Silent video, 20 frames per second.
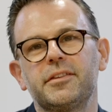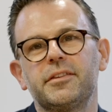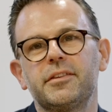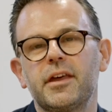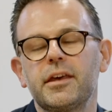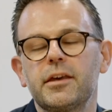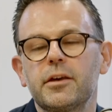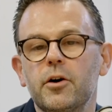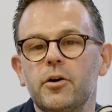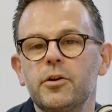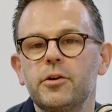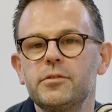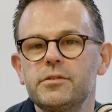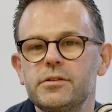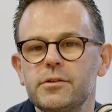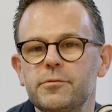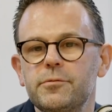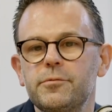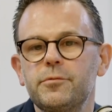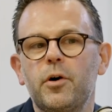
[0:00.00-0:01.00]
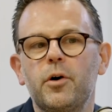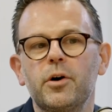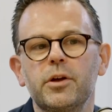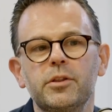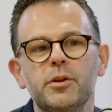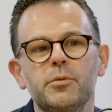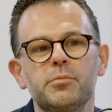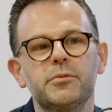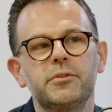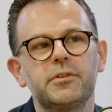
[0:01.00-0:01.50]
they kind of
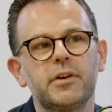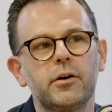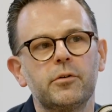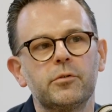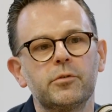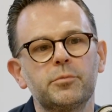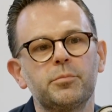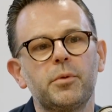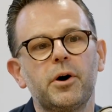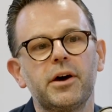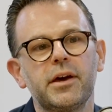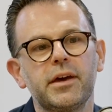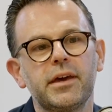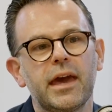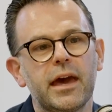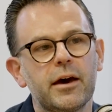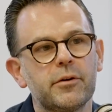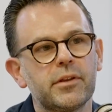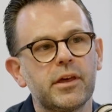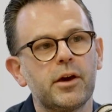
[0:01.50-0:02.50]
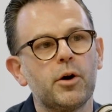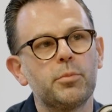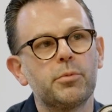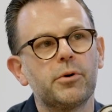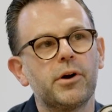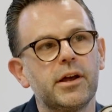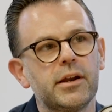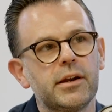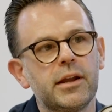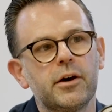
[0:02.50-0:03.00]
define themselves by how they
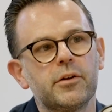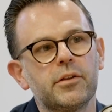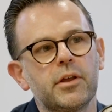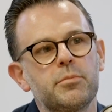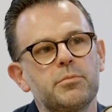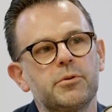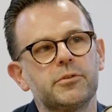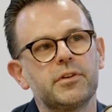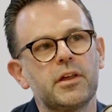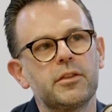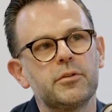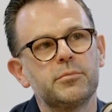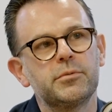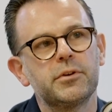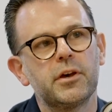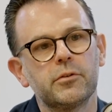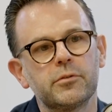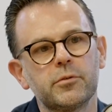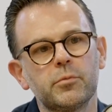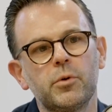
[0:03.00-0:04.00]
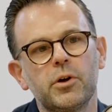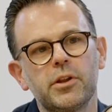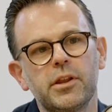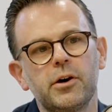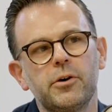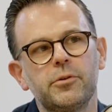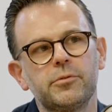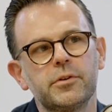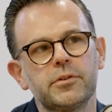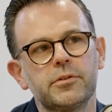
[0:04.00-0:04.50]
operate and how they present themselves and what they
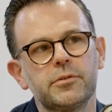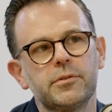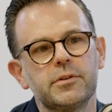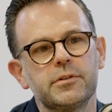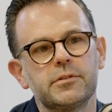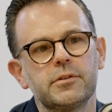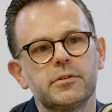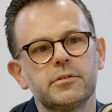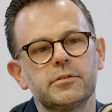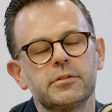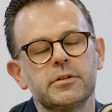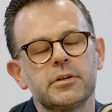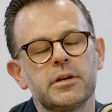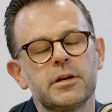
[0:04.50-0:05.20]
offer to visitors.